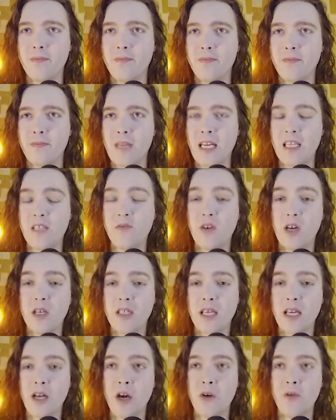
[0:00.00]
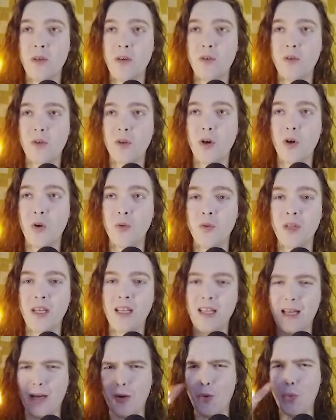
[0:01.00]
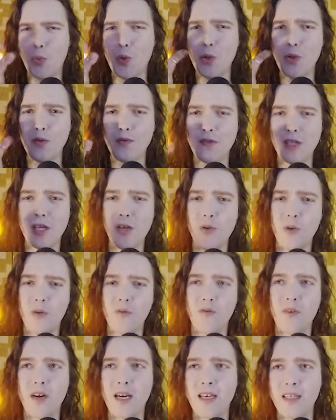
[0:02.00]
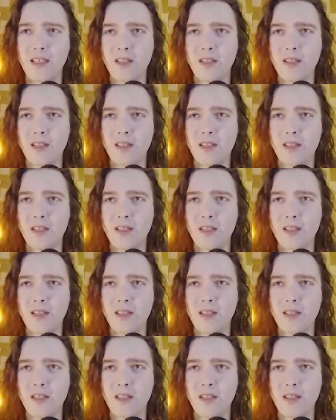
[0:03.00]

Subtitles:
And as far as I know, these are the only, like, wolves that you can find in